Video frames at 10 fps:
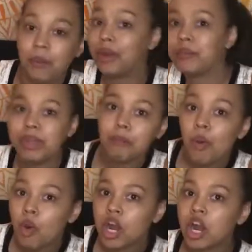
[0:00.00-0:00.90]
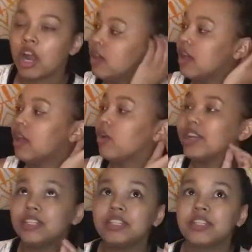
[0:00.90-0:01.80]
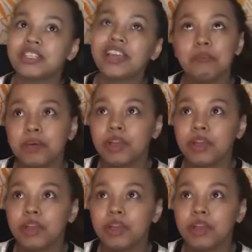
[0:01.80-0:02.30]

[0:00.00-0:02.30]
I want to read more. Granted, the second